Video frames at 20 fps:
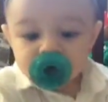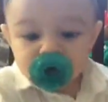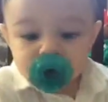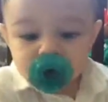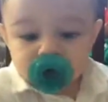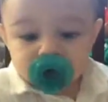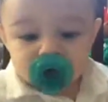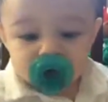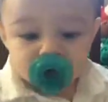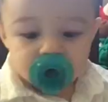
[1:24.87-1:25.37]

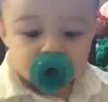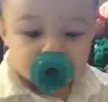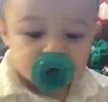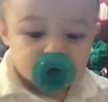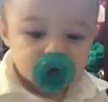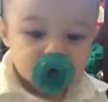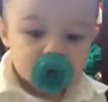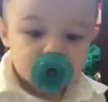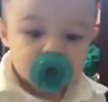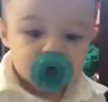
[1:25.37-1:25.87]

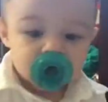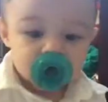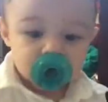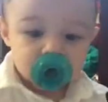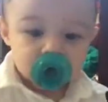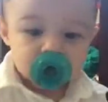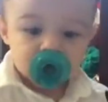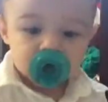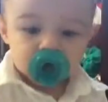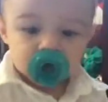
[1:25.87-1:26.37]
and
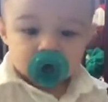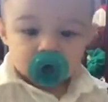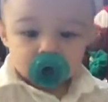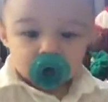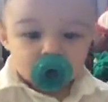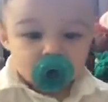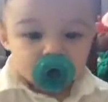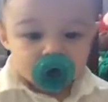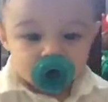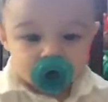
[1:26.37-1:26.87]

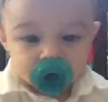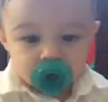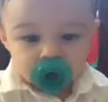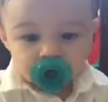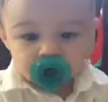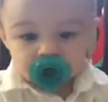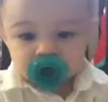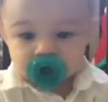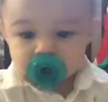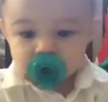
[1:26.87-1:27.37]

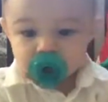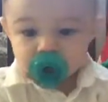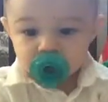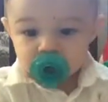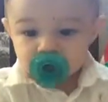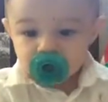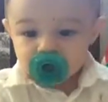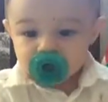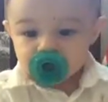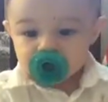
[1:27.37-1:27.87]
um,
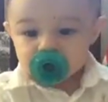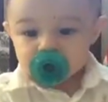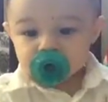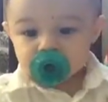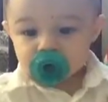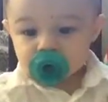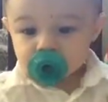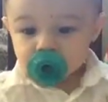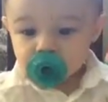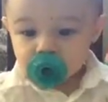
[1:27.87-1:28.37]
he's 20
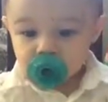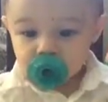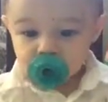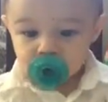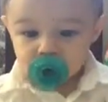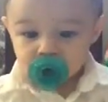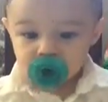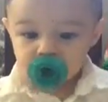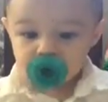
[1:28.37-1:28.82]
pounds